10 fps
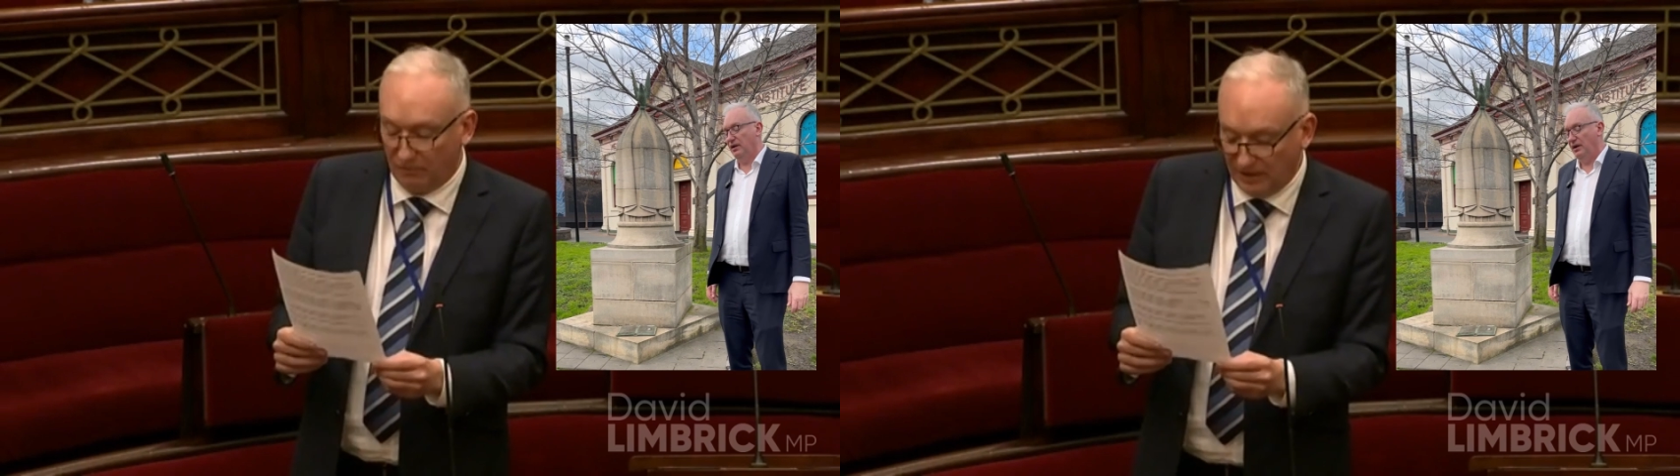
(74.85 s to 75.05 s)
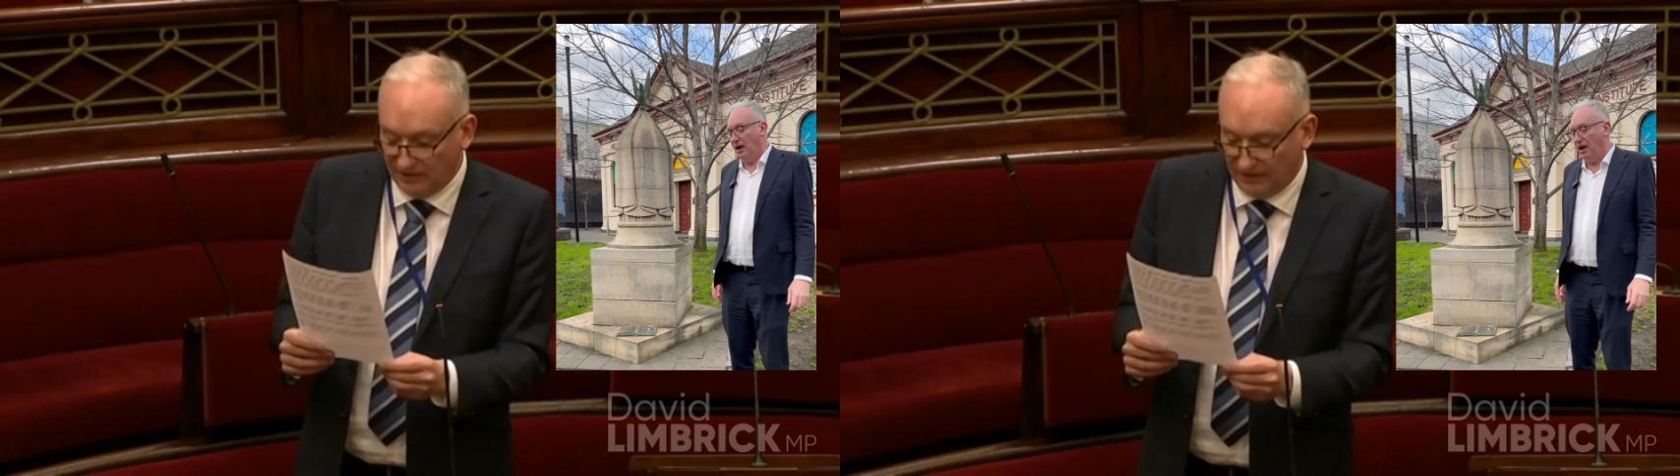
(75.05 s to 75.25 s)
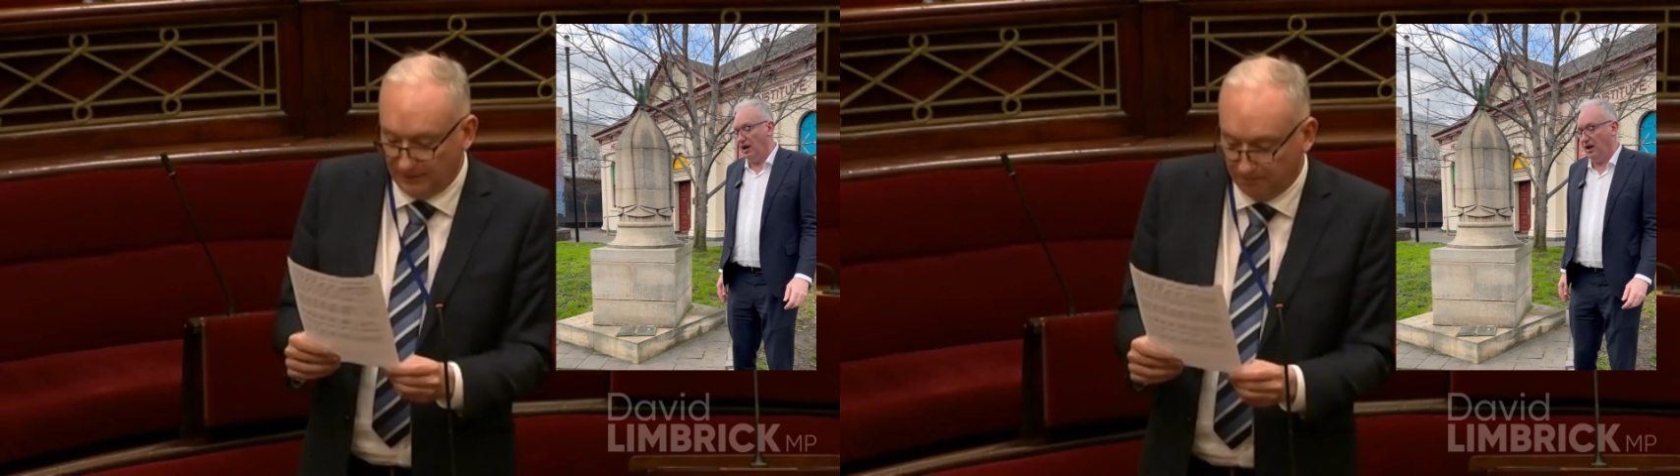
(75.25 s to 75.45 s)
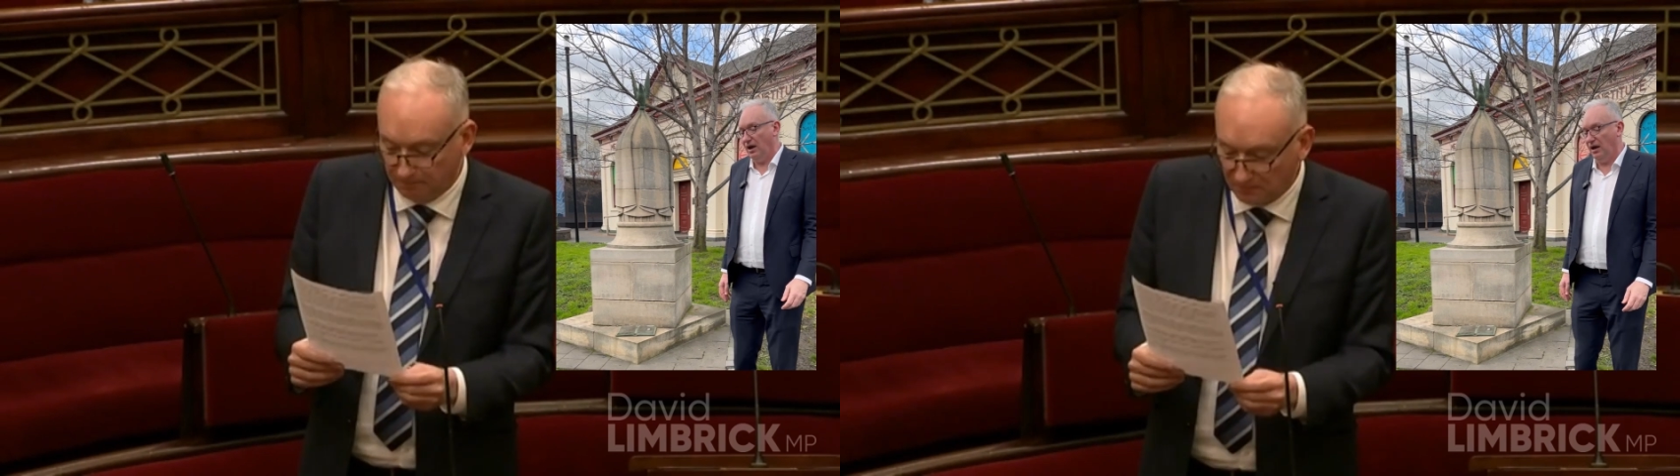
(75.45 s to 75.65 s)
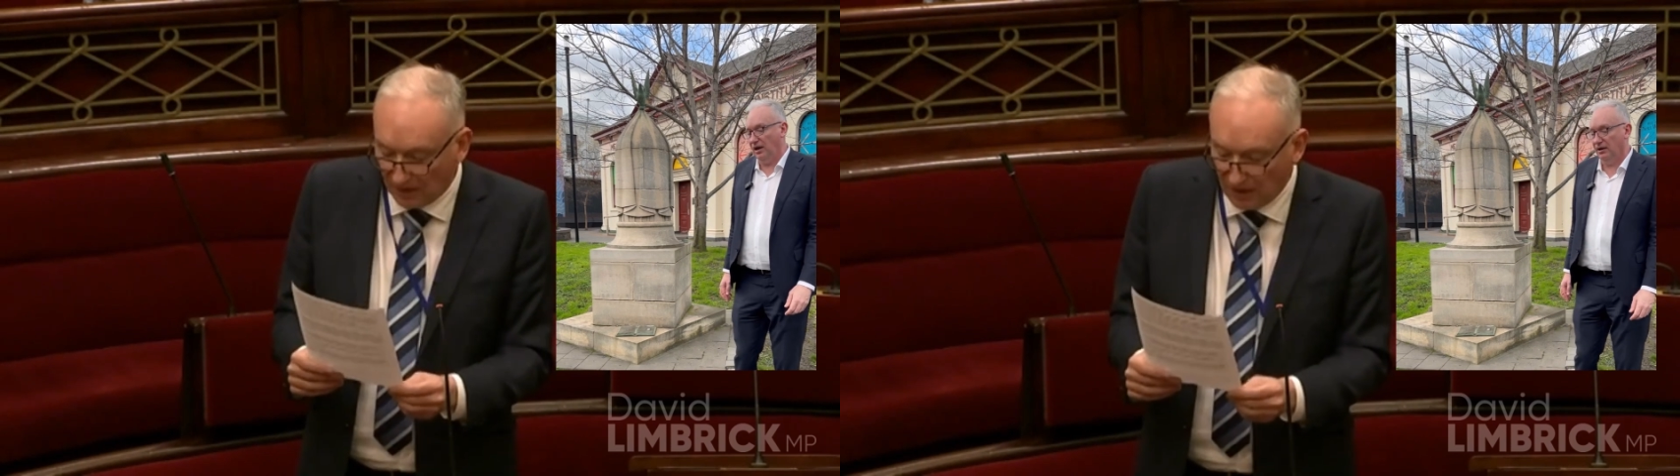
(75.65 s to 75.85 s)
arrested.
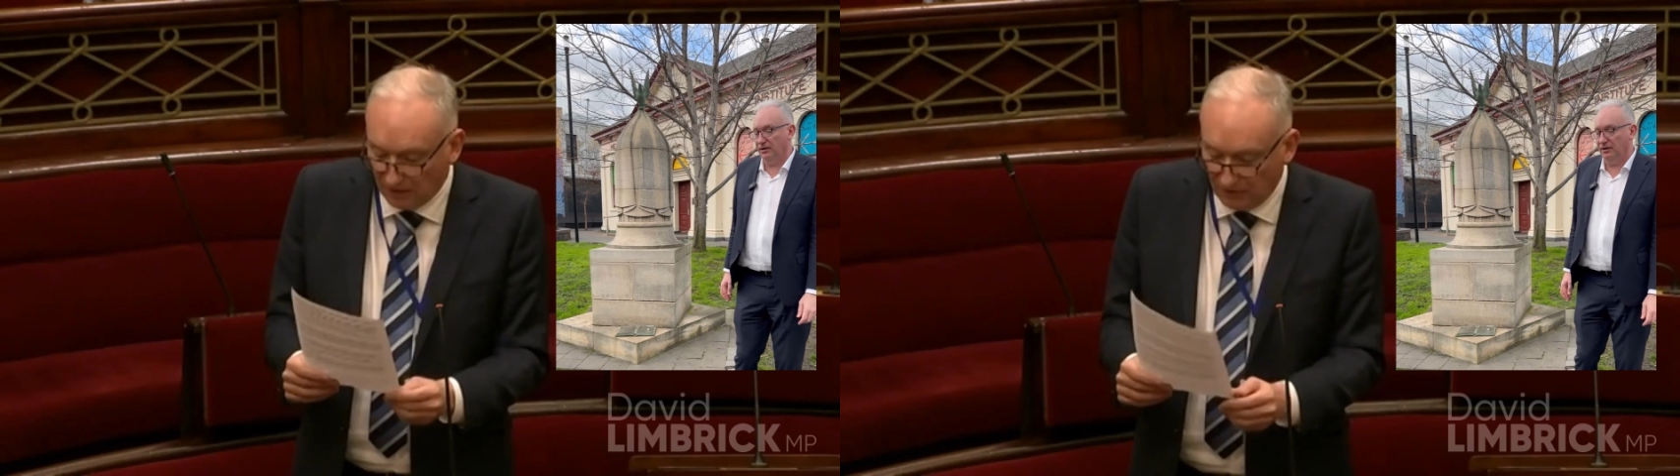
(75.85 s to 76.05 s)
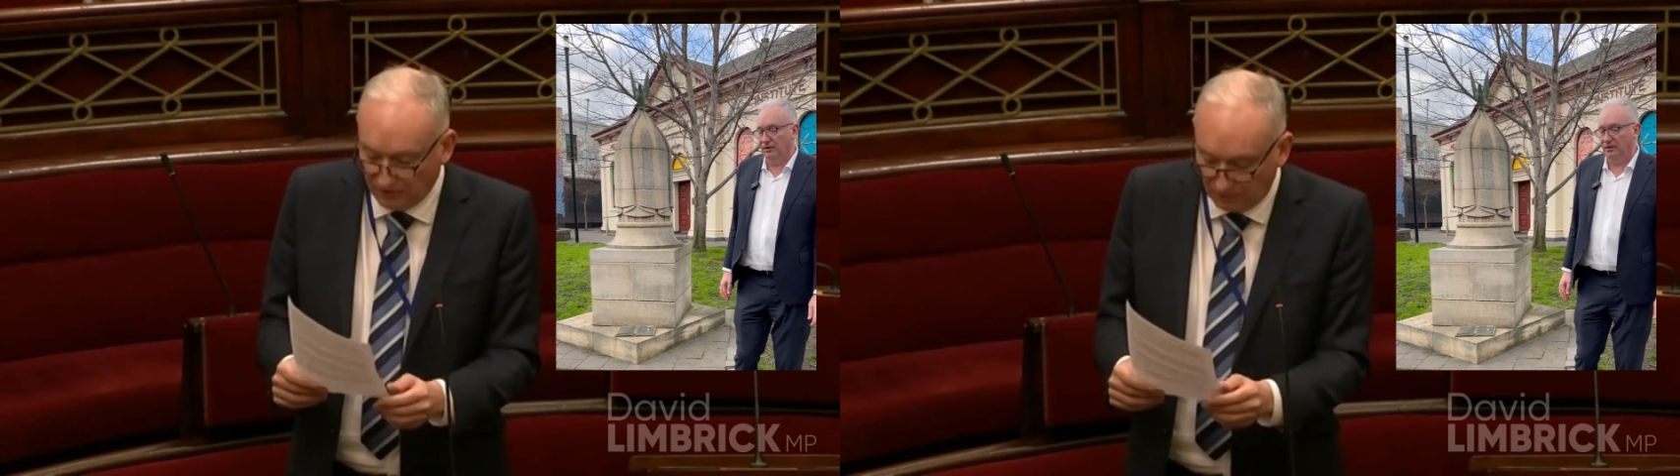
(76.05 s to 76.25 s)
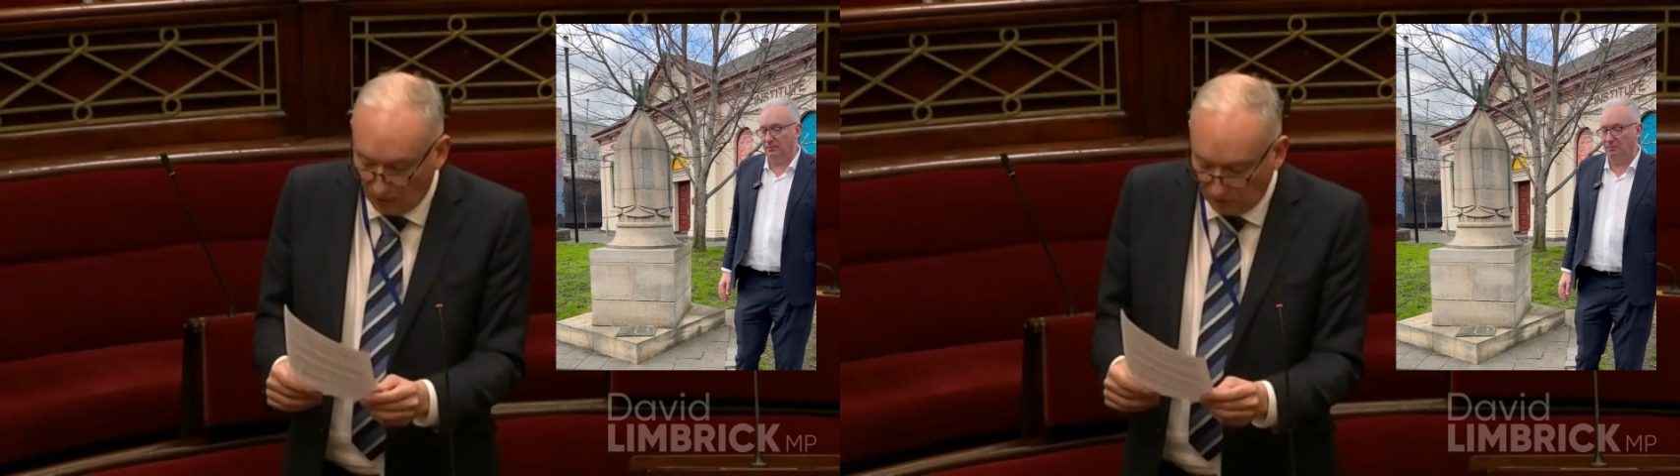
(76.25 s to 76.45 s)
There is a